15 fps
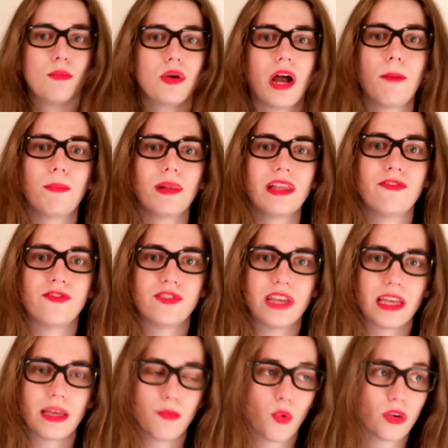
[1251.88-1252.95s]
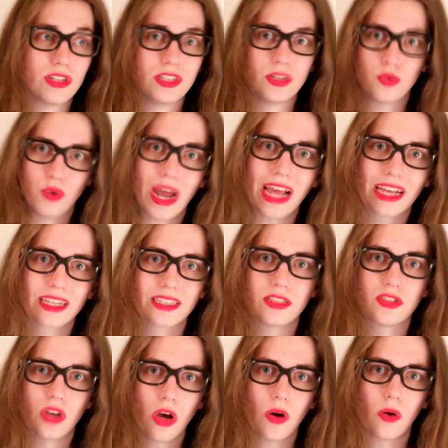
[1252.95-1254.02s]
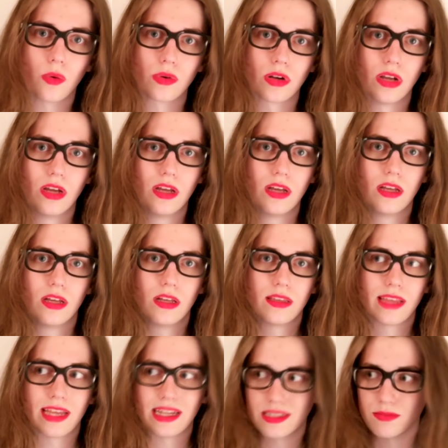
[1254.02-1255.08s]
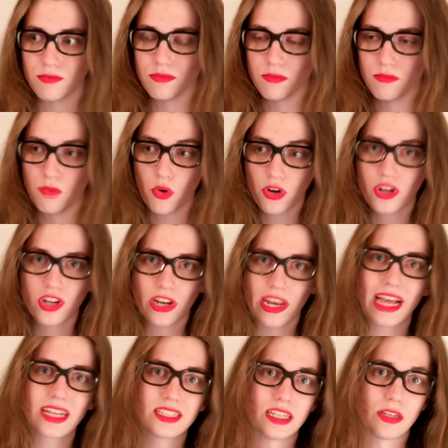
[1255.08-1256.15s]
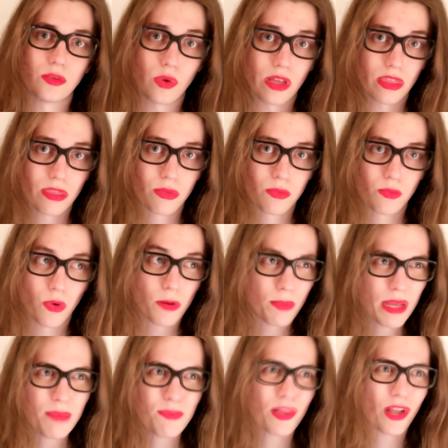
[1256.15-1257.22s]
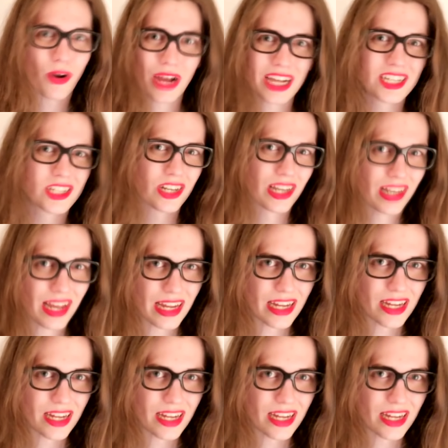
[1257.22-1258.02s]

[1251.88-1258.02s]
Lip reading: a more uplifting, more direct tone that is more connected with what people are actually